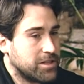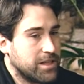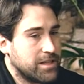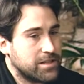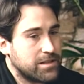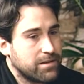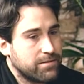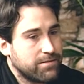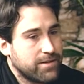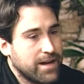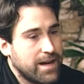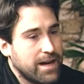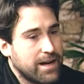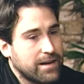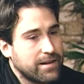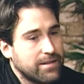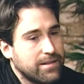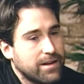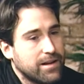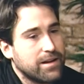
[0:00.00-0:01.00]
It's the
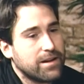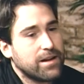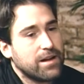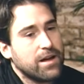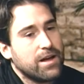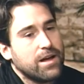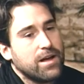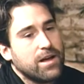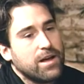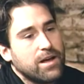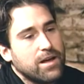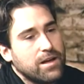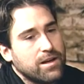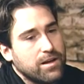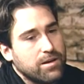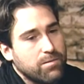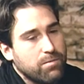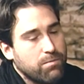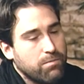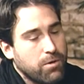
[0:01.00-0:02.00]
fact that
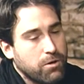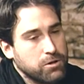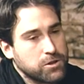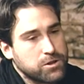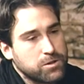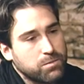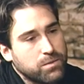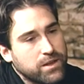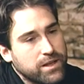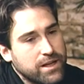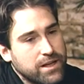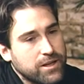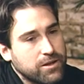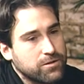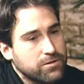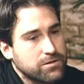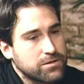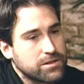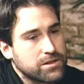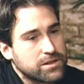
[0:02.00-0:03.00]
most
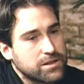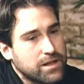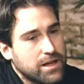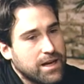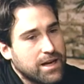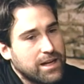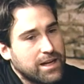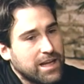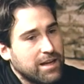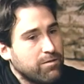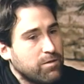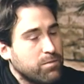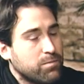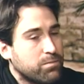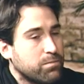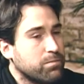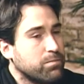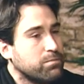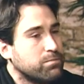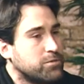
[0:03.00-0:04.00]
millennials and even
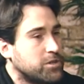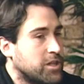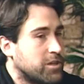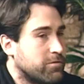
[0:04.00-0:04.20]
Gen